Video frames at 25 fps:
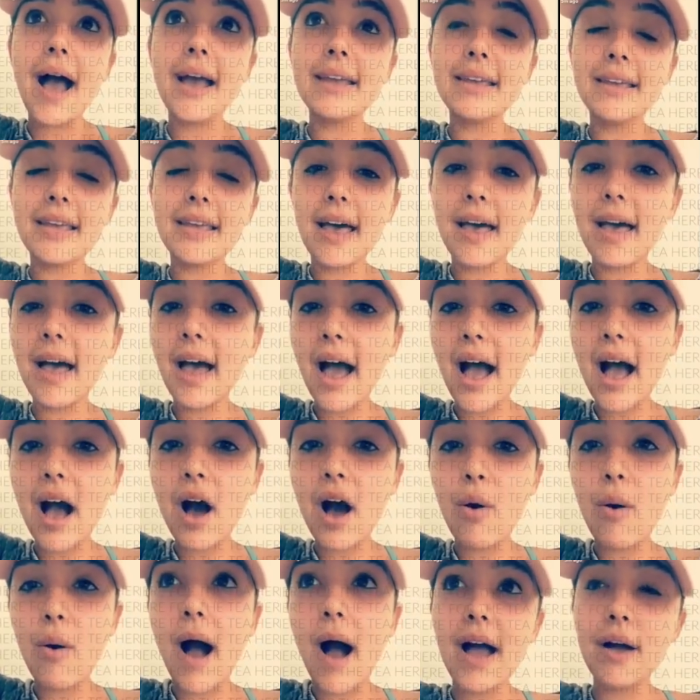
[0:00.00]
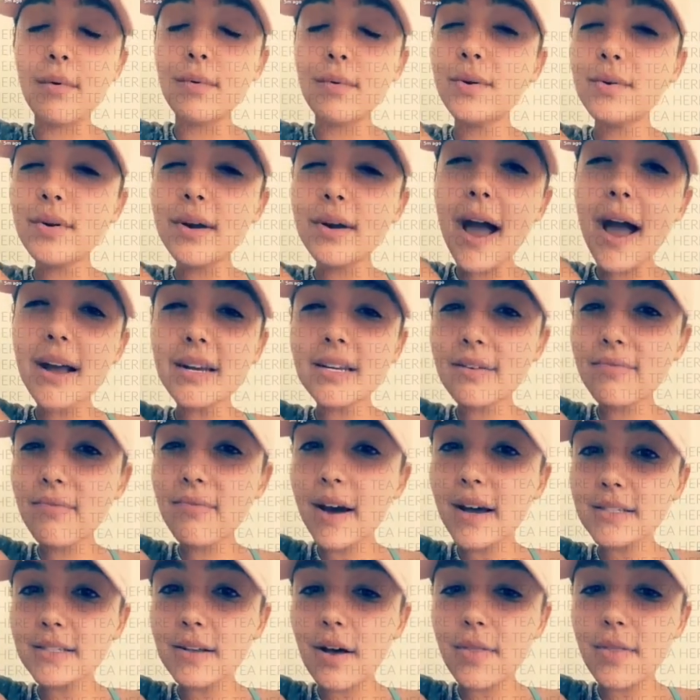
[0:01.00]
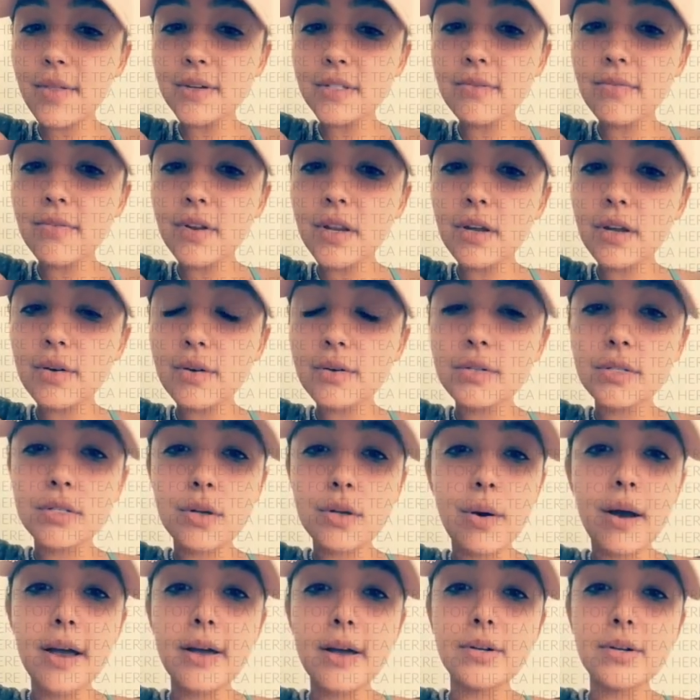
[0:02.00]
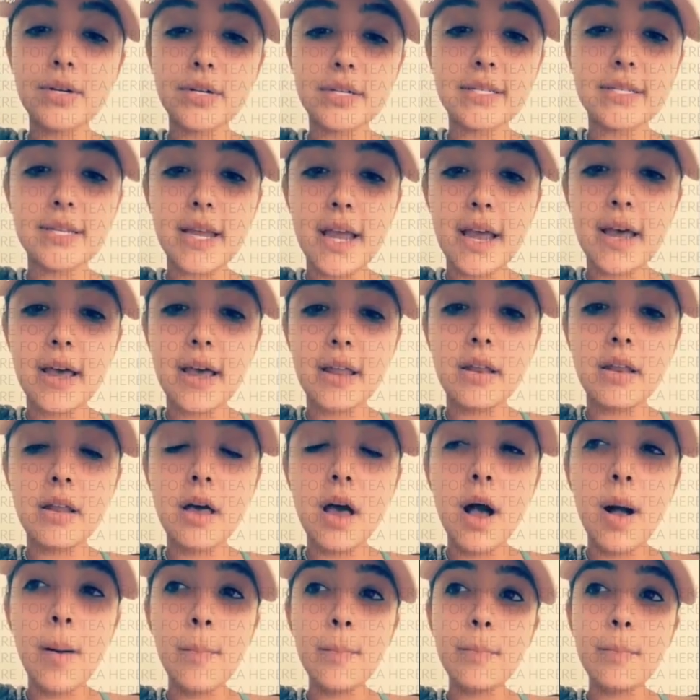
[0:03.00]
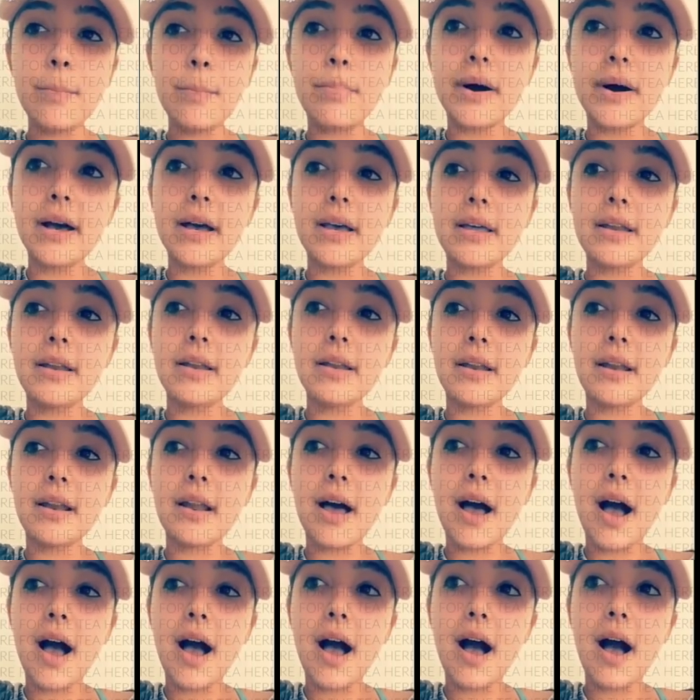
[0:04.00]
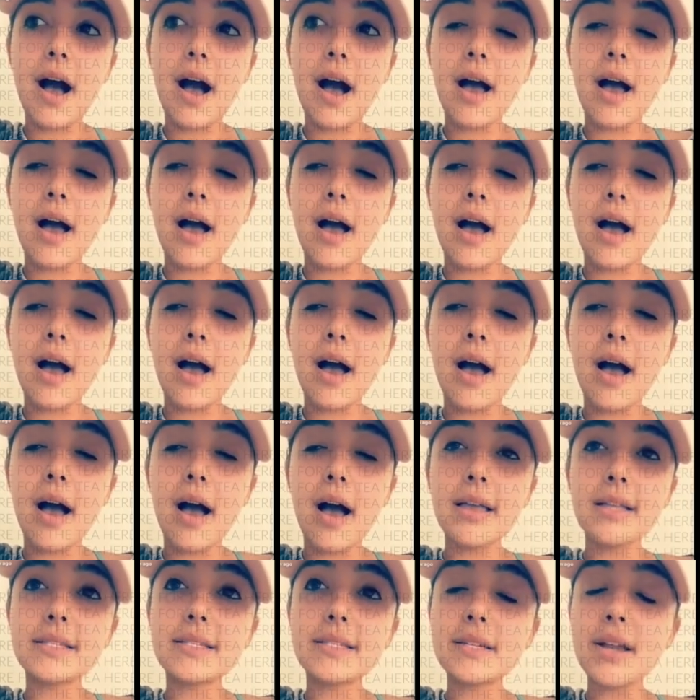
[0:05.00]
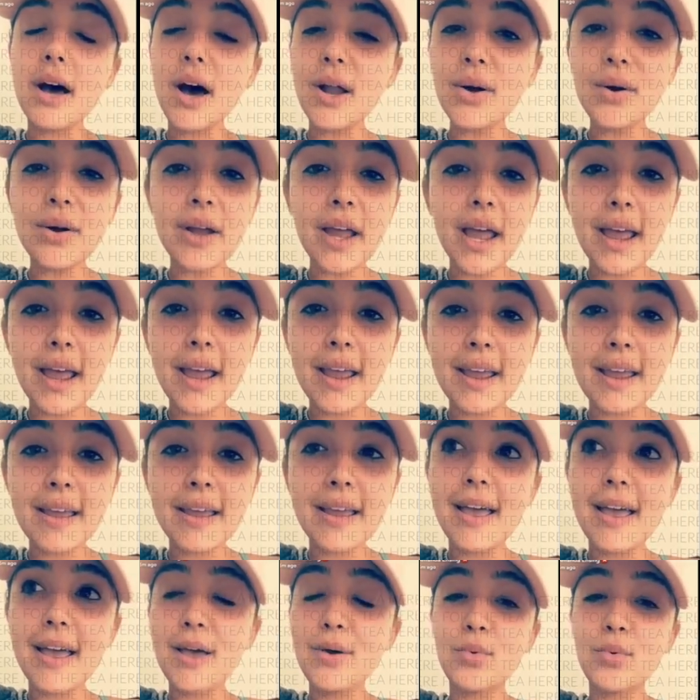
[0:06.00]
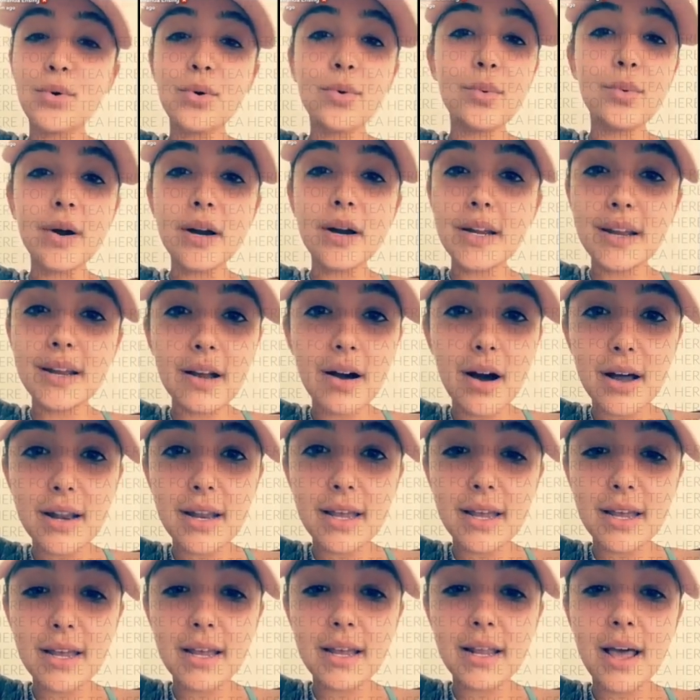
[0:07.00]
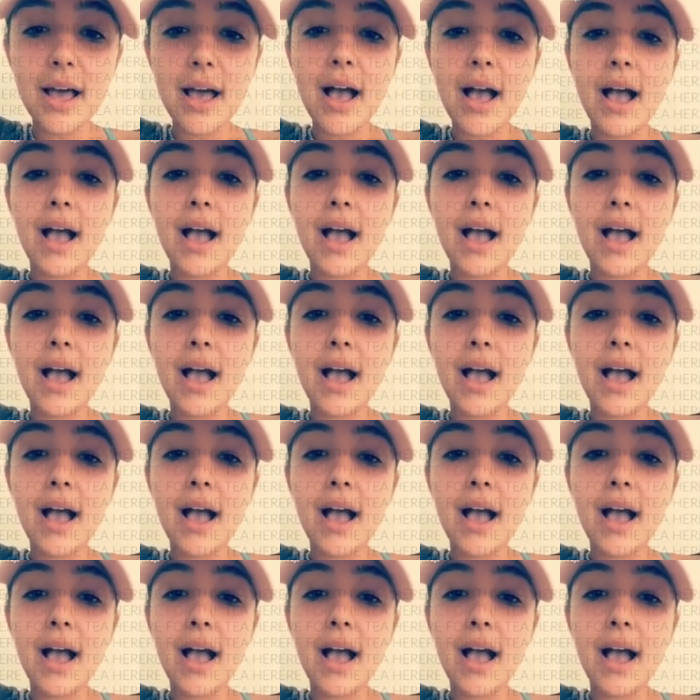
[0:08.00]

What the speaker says: I get how I would react if I saw those videos, so I understand, but it's not okay, and we're working on it.